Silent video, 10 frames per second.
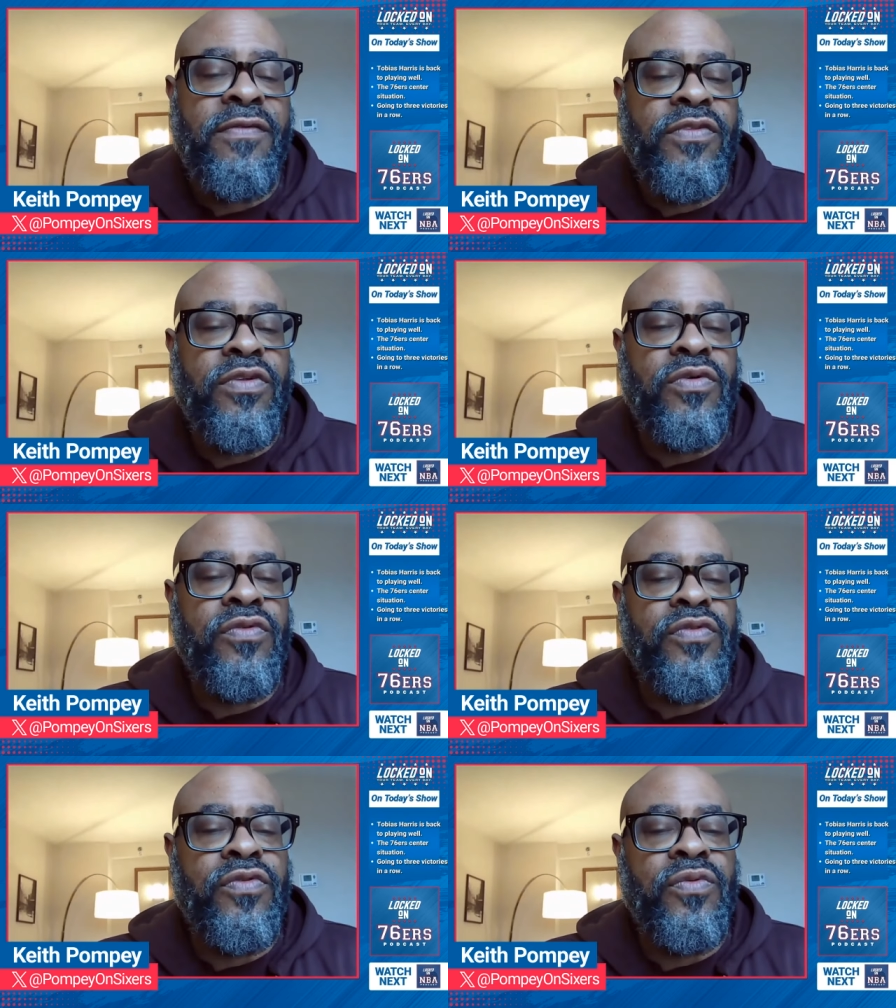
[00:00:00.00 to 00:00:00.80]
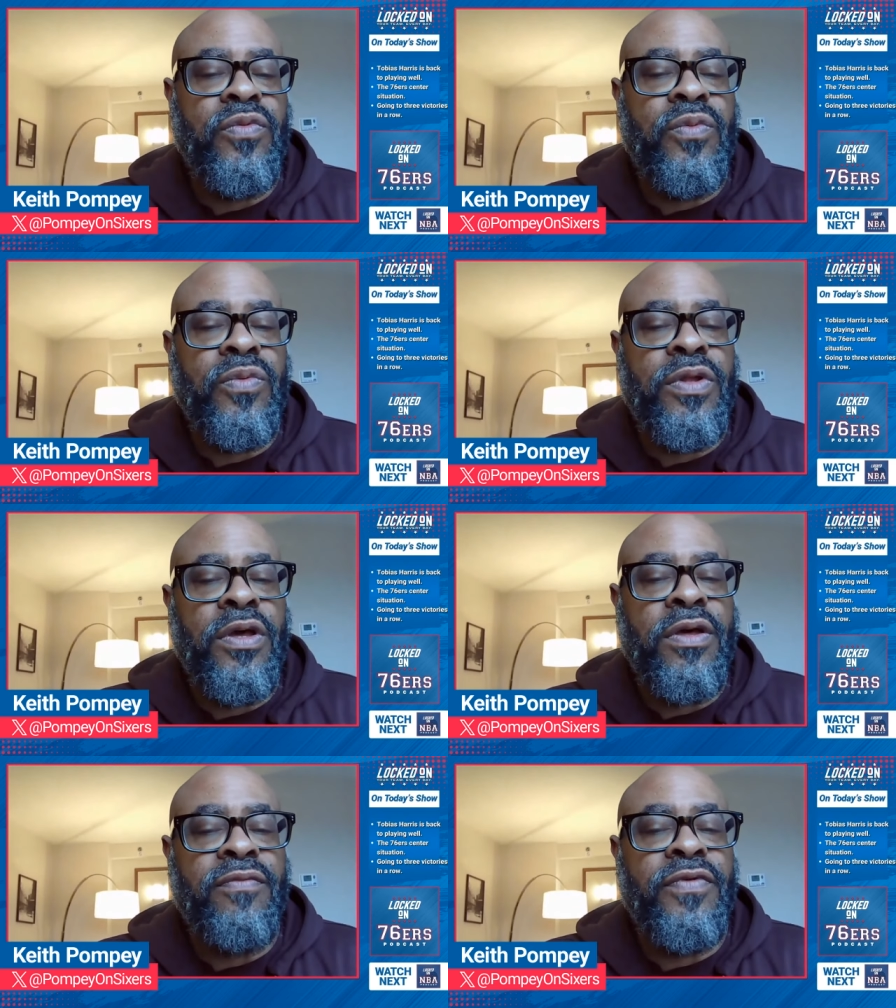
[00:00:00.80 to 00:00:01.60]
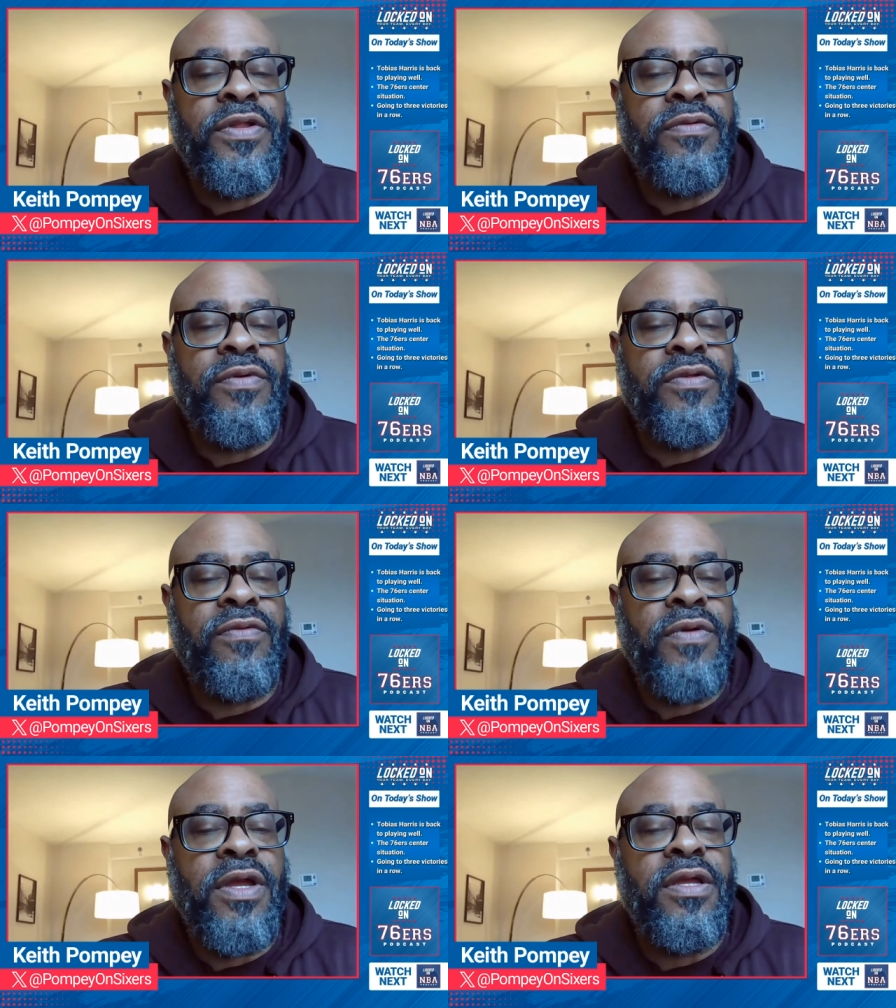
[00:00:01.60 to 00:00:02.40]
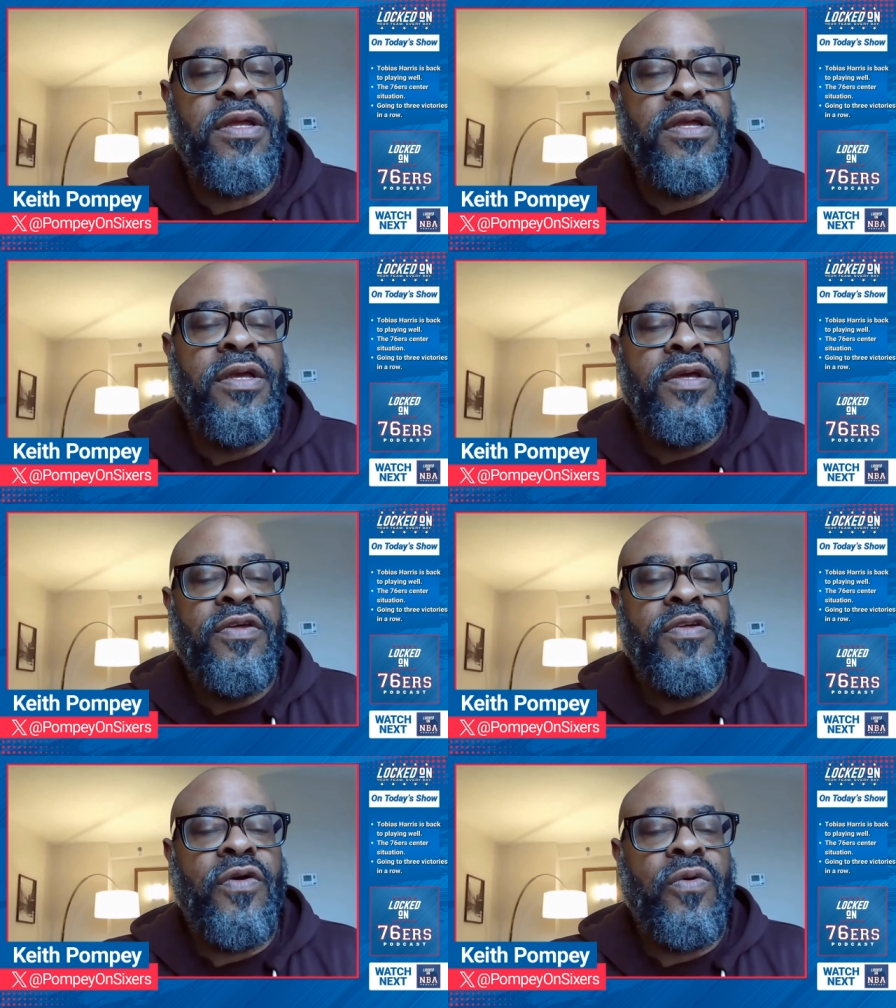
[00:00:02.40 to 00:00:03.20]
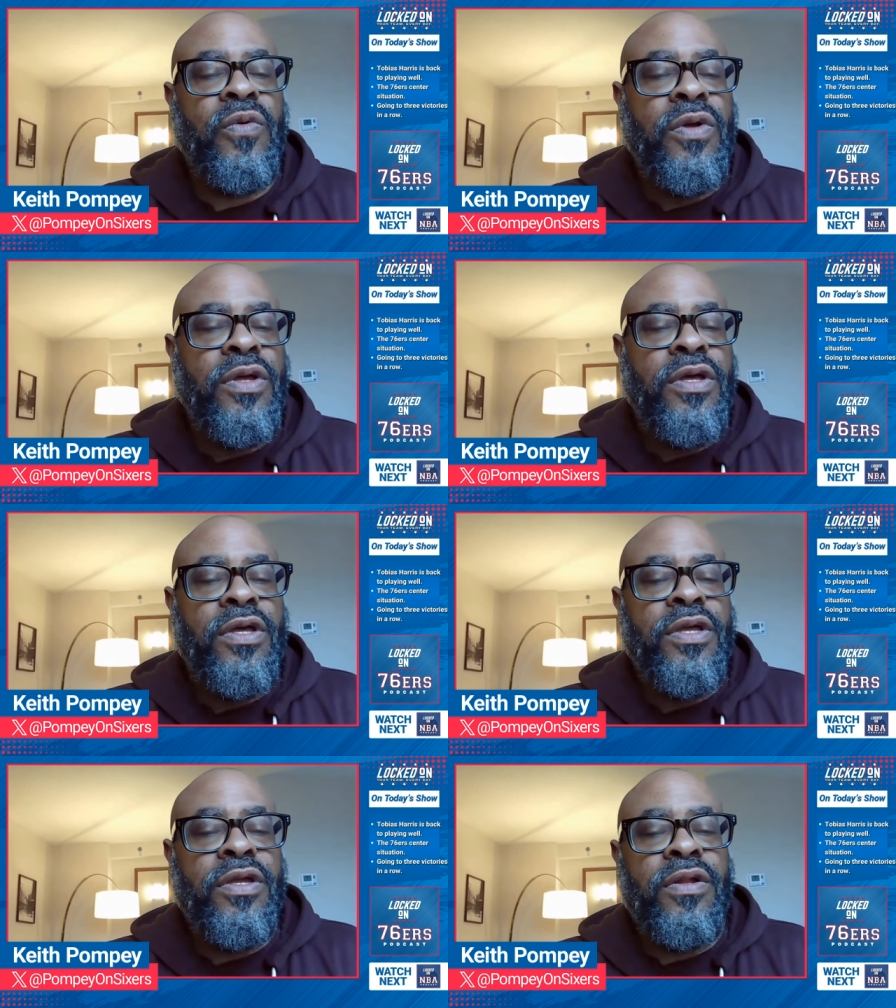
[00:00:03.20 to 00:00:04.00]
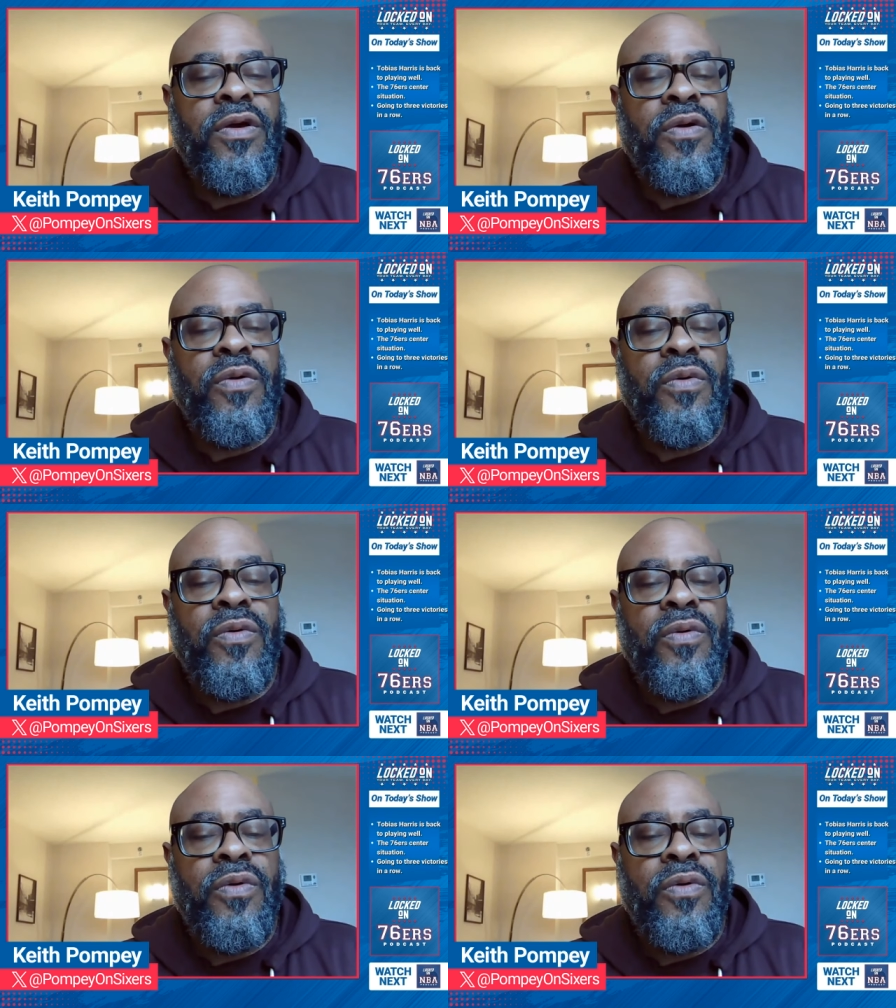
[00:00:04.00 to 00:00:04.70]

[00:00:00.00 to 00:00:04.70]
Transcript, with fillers: after those two uh, victories, right? So, you know,